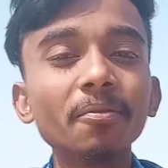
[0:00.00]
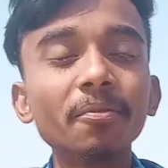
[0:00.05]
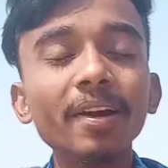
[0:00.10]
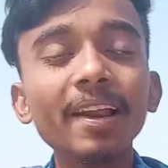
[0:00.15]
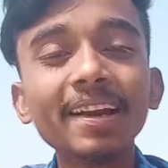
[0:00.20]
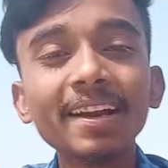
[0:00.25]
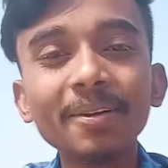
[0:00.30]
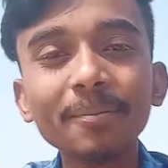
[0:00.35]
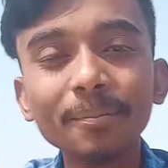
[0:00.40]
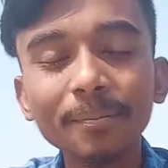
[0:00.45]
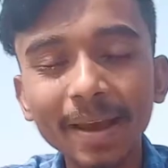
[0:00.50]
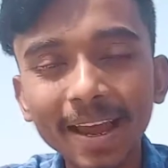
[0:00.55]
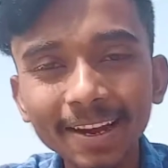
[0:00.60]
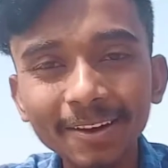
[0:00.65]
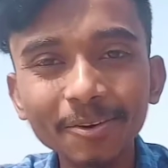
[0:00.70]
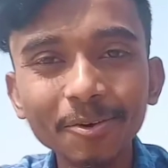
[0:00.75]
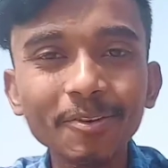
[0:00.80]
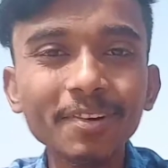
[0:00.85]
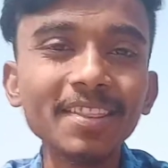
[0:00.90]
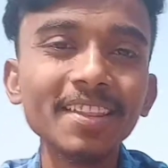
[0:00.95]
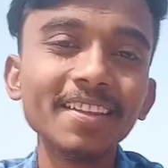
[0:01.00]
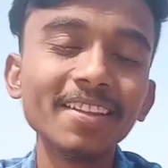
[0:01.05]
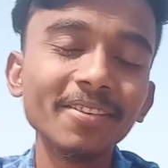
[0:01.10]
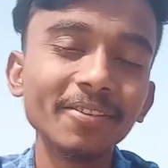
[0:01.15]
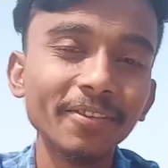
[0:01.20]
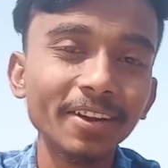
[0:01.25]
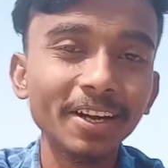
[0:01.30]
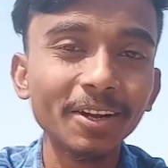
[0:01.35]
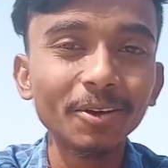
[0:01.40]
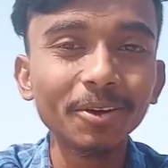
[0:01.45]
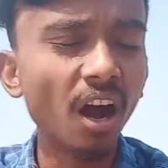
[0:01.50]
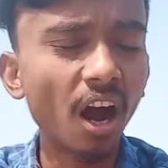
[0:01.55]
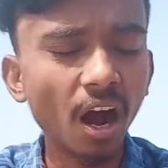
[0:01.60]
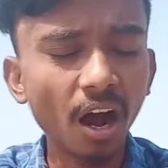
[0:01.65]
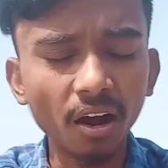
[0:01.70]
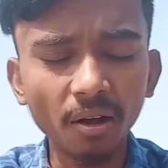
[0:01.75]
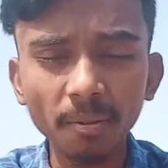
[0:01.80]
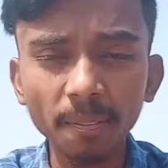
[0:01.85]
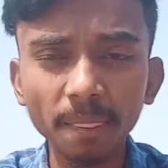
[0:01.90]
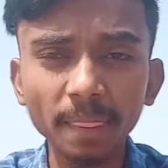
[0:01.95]
Welcome back to another video, guys.
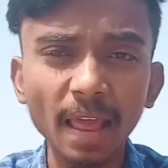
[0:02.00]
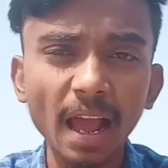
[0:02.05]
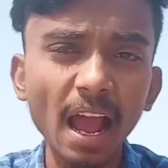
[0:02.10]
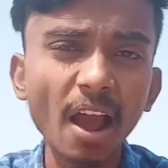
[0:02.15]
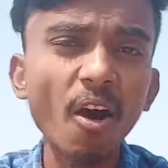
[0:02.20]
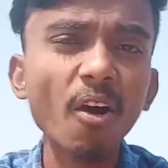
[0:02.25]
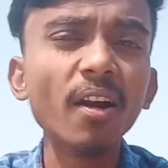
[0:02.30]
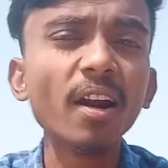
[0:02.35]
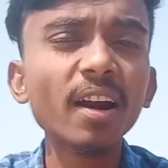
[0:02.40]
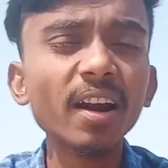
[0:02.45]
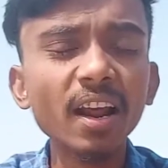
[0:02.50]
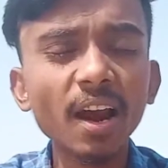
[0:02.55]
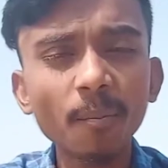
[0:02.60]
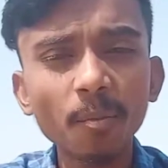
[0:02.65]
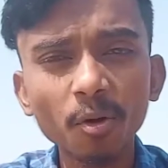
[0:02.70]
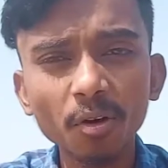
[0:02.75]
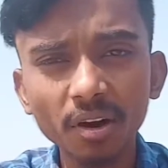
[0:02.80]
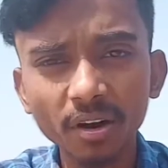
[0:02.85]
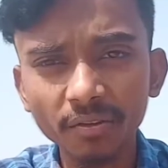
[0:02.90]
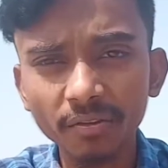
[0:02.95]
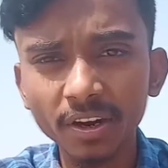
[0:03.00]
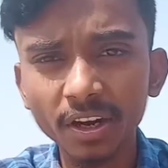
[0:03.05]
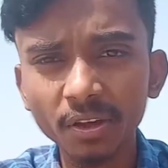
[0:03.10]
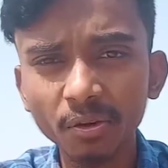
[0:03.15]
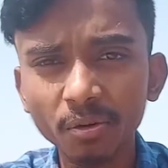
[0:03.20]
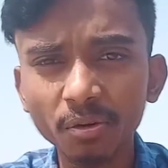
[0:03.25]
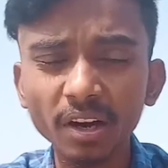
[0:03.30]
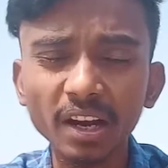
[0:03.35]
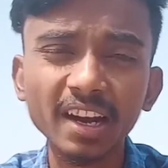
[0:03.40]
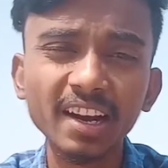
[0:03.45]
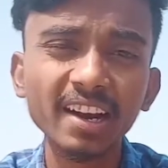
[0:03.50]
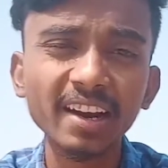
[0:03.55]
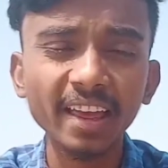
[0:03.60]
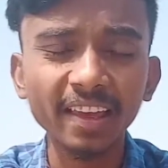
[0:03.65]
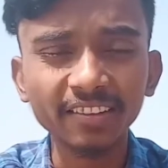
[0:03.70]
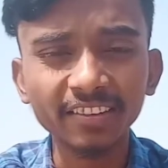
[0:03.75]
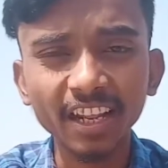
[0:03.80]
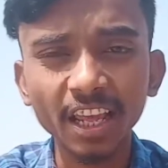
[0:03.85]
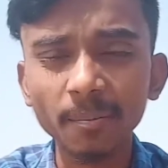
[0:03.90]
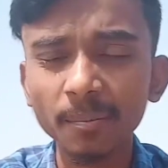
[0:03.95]
I already uploaded a video related
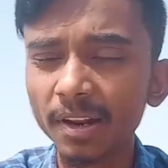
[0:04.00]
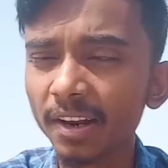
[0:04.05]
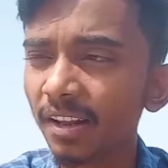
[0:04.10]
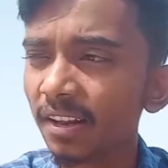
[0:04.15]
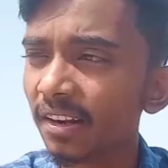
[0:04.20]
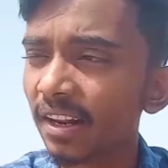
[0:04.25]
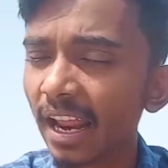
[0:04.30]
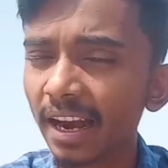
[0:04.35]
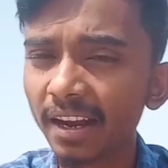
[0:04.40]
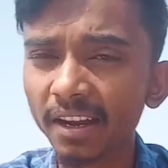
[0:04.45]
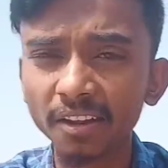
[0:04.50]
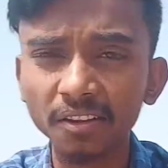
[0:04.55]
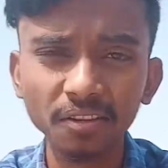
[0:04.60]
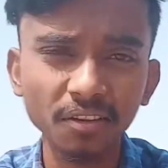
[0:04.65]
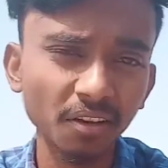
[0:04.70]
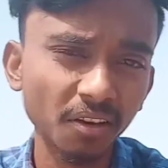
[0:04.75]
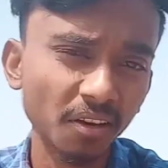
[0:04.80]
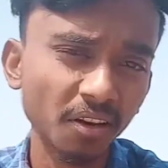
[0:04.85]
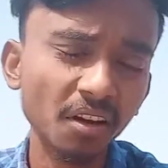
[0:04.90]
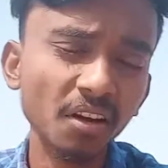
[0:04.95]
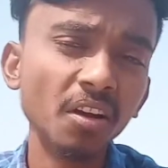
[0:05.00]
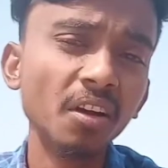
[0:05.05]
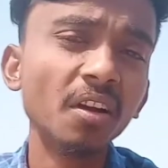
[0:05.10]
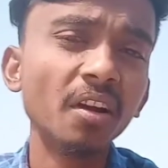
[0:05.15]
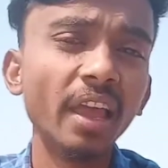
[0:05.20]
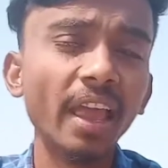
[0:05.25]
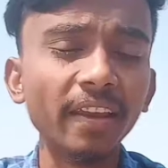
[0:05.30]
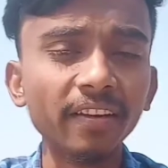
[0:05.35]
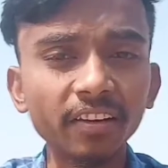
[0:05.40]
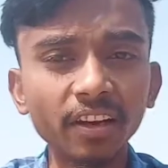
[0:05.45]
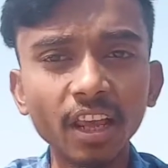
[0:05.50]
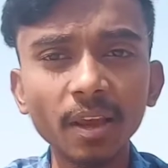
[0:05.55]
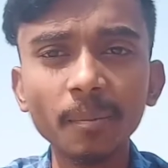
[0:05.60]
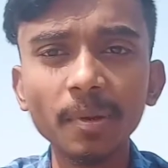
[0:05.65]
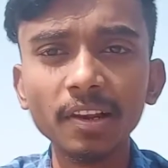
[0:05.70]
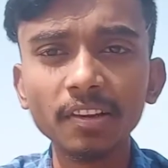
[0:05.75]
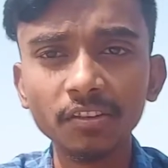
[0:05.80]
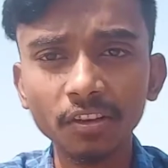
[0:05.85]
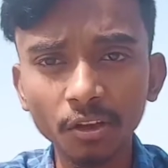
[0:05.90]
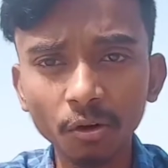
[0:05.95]
HTML, that is
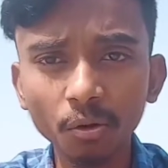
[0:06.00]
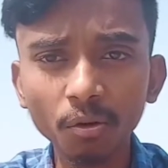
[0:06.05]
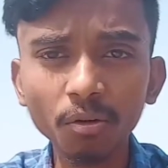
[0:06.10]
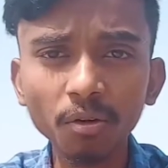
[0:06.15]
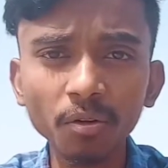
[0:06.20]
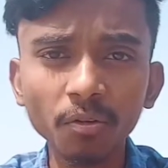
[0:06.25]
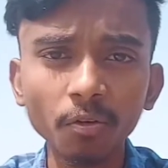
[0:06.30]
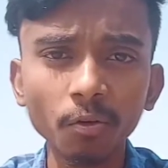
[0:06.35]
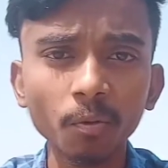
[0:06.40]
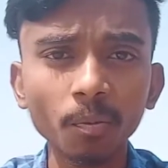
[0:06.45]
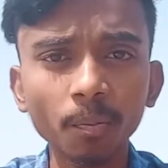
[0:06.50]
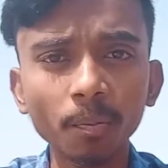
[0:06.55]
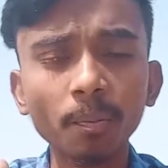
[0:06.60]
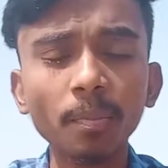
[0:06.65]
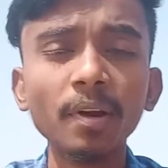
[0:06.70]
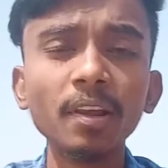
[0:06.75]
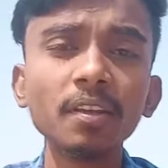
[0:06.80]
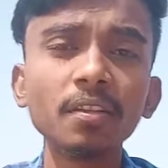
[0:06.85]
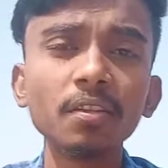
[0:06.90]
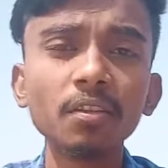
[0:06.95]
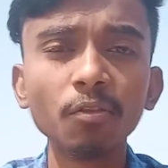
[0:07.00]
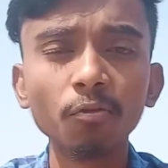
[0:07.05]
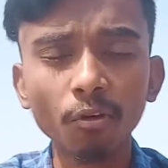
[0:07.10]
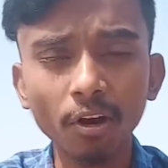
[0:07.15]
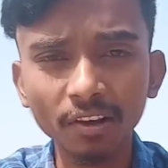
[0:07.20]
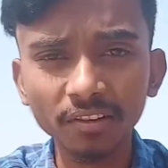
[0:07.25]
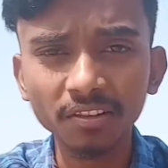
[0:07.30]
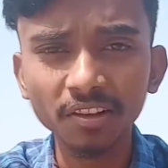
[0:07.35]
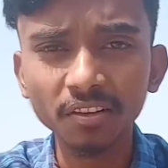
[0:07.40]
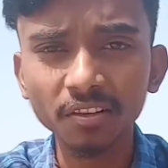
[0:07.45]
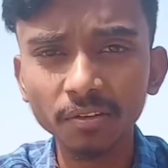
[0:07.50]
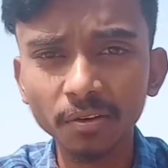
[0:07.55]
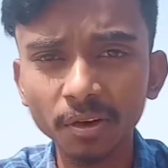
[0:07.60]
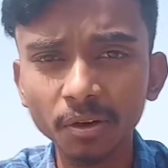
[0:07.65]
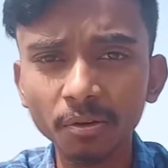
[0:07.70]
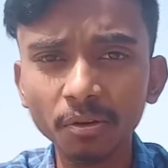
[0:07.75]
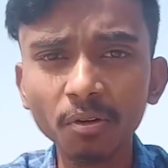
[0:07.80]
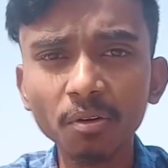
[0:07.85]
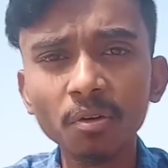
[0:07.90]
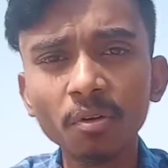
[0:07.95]
HTML 0. Please watch this
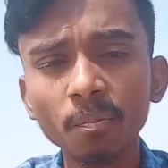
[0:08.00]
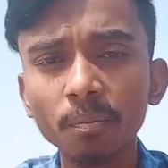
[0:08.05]
video.